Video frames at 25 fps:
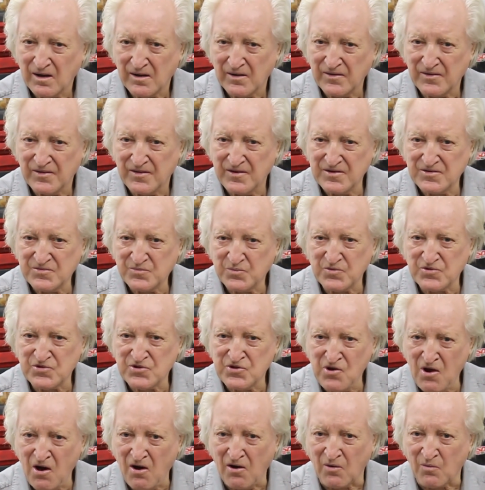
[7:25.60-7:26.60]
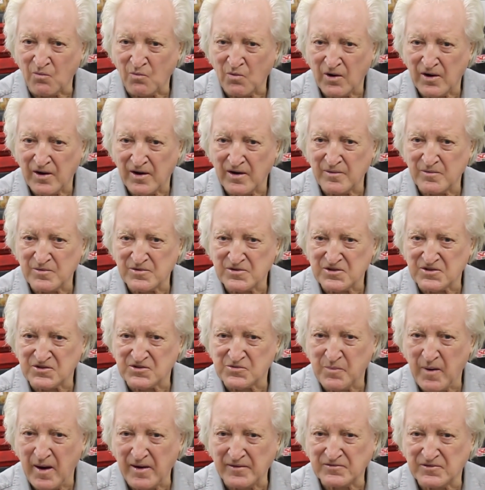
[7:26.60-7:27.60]
This was not what I was
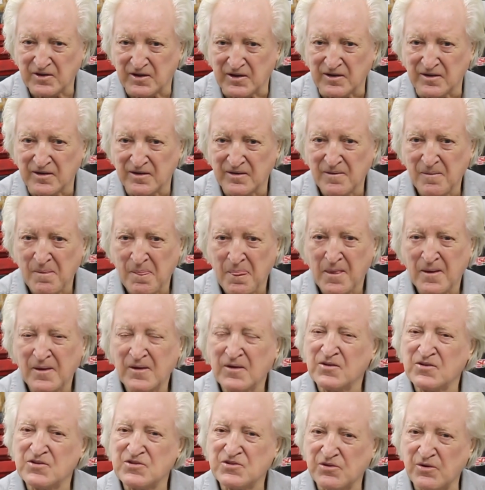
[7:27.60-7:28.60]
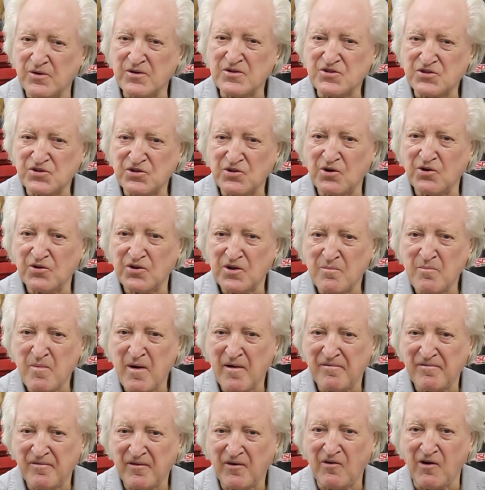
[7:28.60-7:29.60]
expecting. So I sawed the
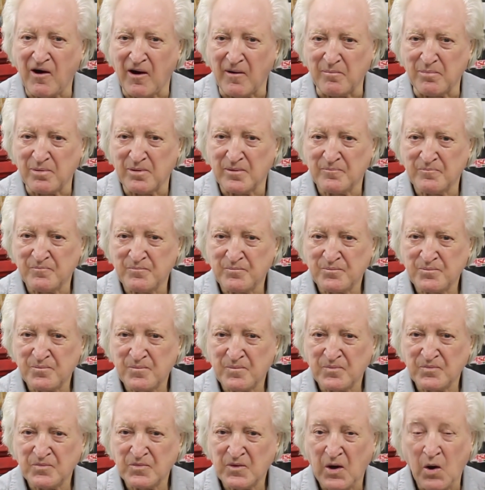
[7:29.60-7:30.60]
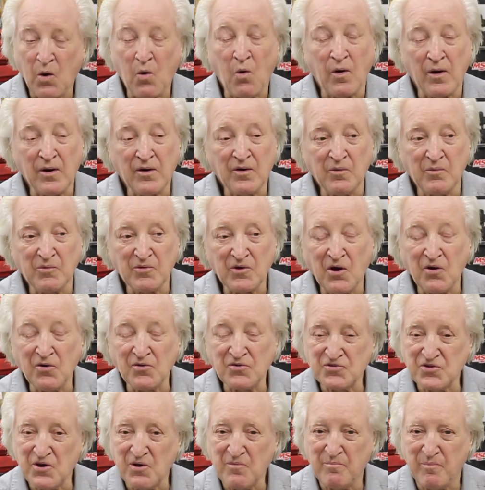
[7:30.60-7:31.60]
muffler up. Well, I
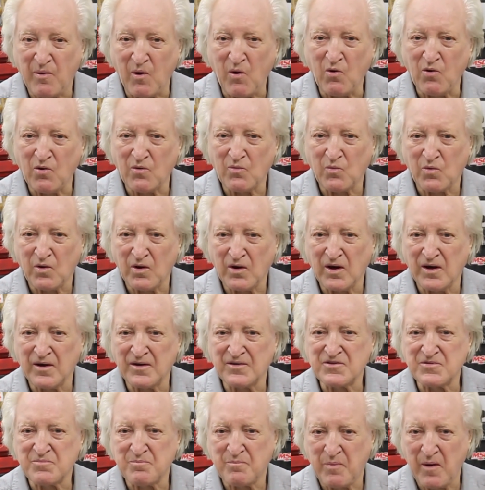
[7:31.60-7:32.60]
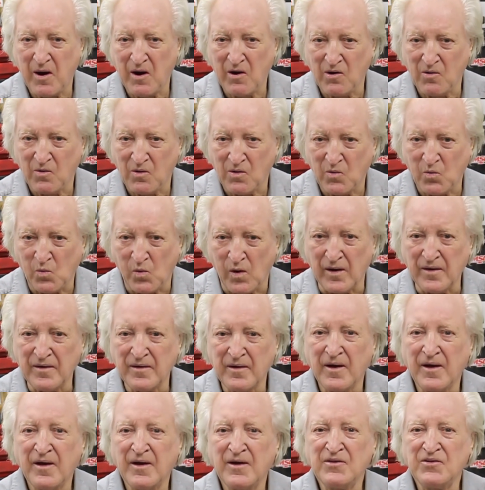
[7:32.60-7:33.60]
also bought a spare
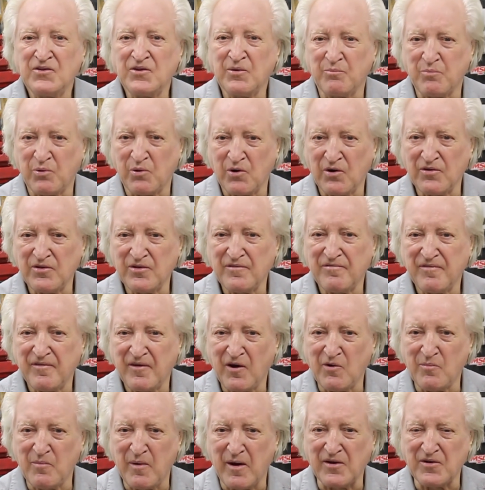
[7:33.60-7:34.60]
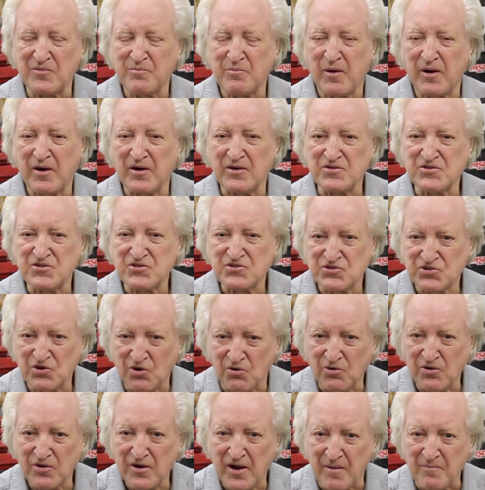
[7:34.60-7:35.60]
one to put on the flow bench, but I
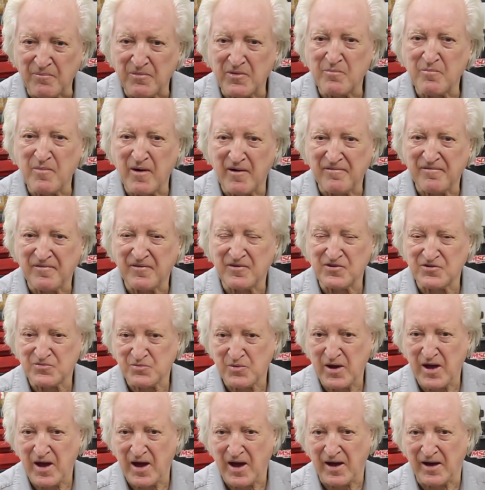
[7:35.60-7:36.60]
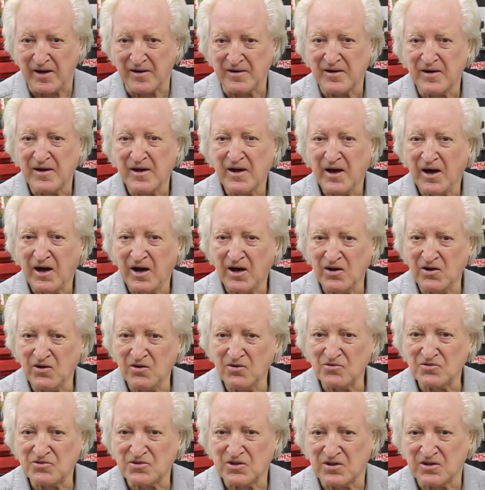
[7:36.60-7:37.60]
sawed up the mufflers we had and
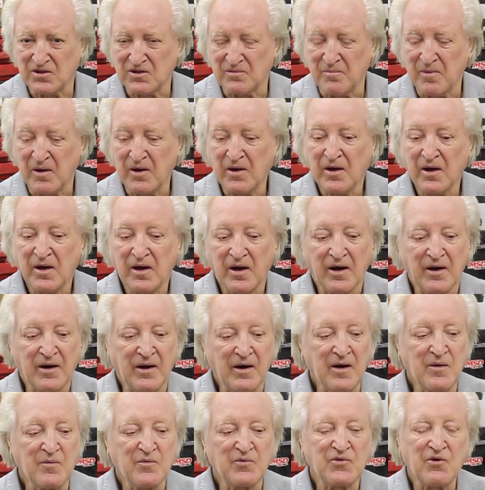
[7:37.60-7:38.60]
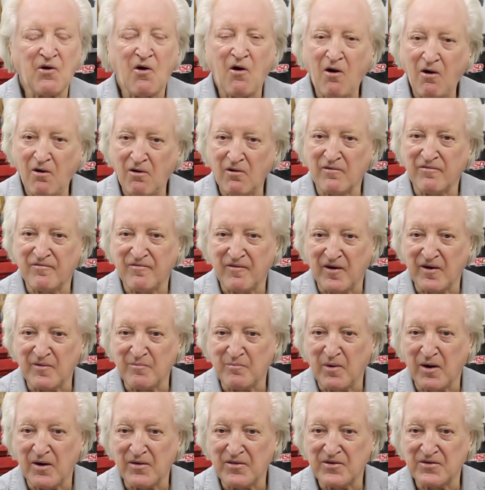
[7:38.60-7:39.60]
looked at them, and I was horrified
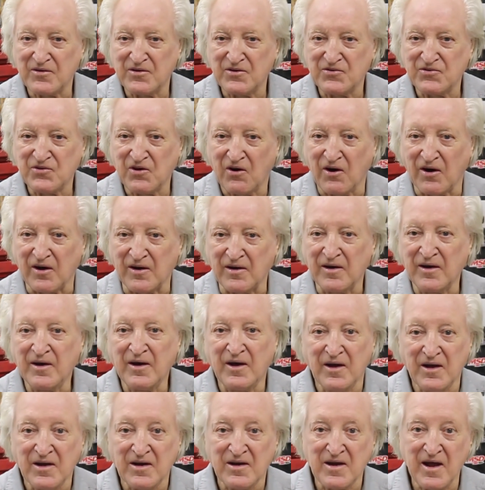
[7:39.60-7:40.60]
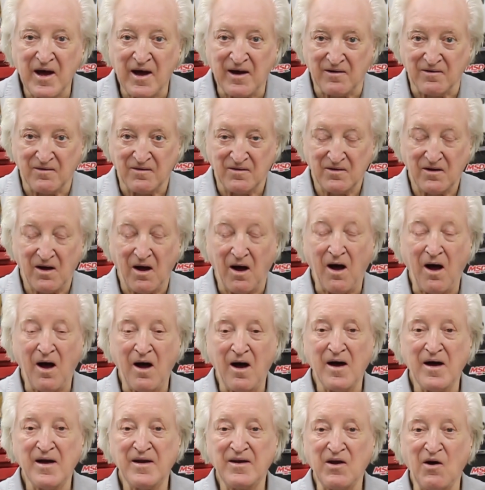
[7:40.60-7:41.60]
by the design. Now,
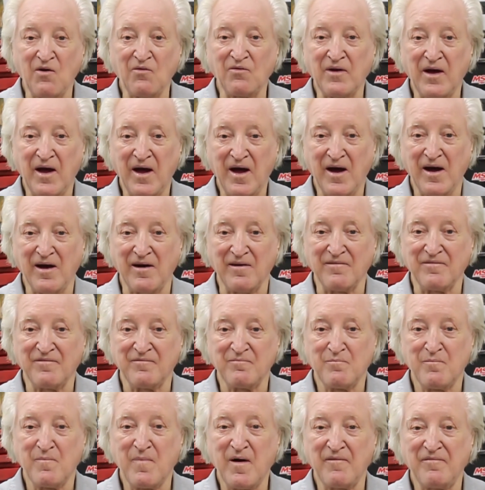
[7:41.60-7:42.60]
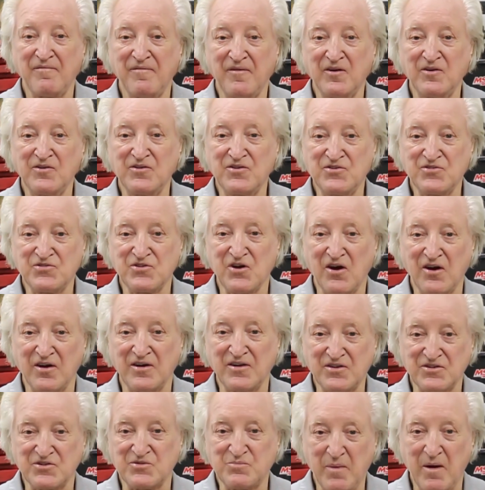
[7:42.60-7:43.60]
I don't have muffler design
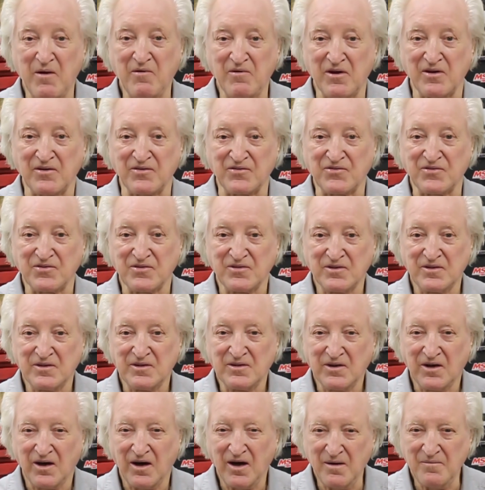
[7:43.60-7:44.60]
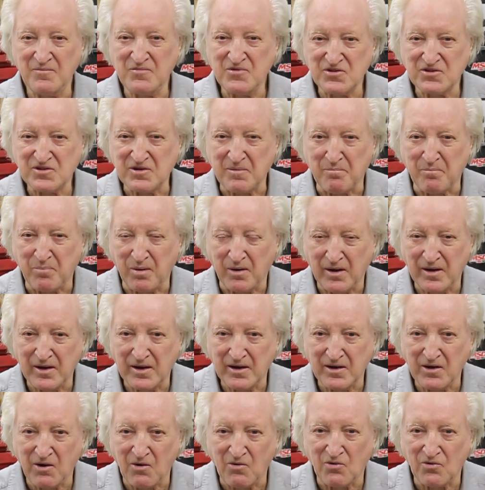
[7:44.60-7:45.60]
experience. I'm just a
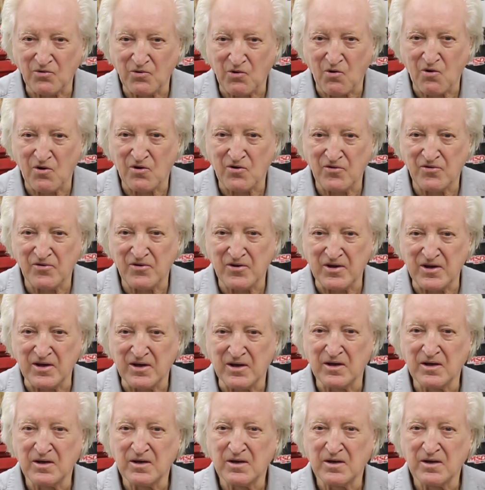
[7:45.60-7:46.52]
plain old ordinary